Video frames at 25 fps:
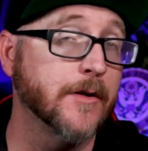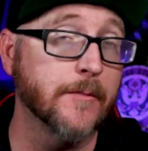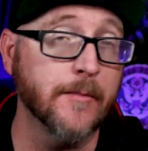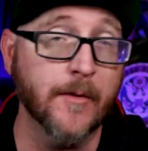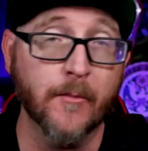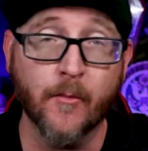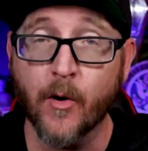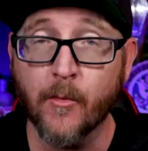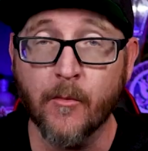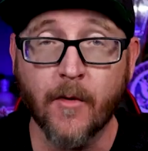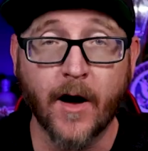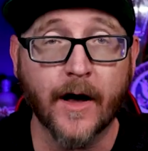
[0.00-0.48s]
a
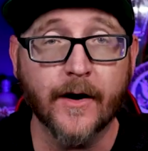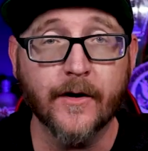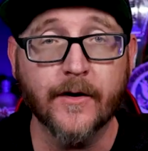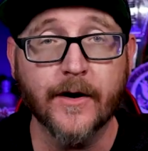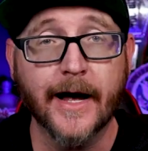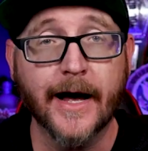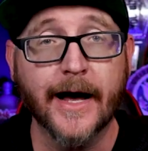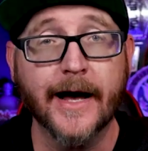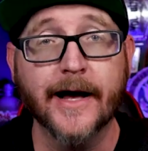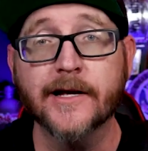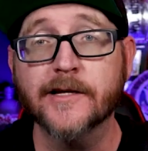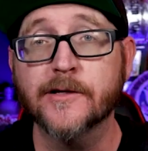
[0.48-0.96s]
little bit more
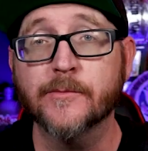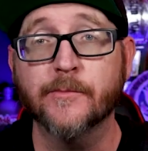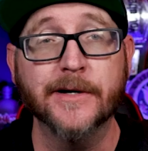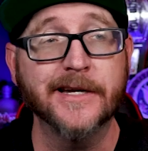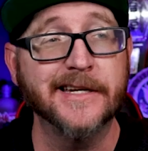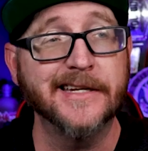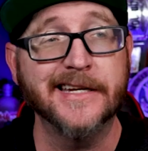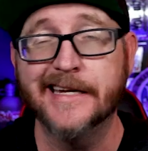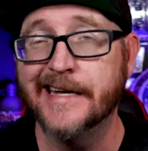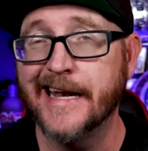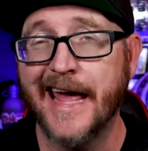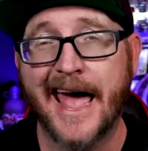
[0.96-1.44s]
modernized,
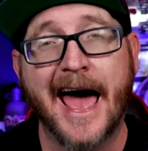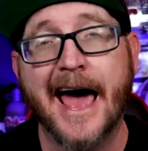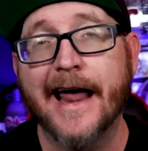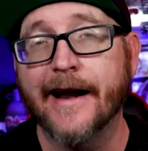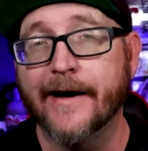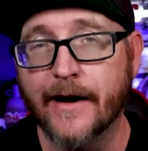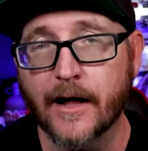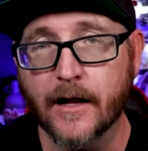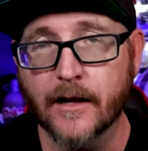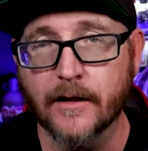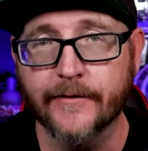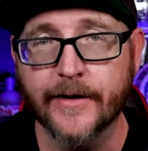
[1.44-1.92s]
but didn't
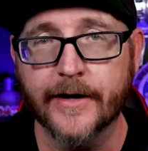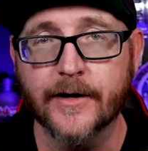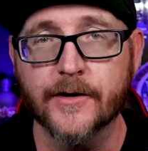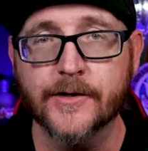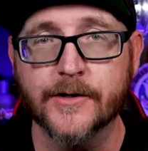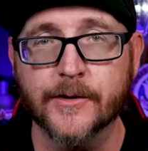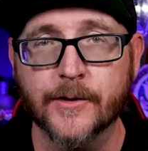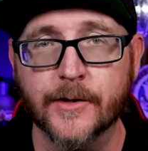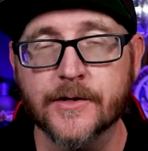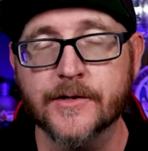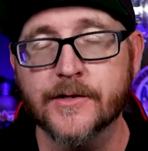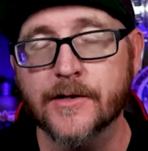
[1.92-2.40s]
add an elevator
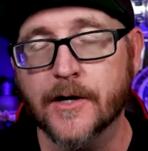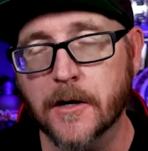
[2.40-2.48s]
to it.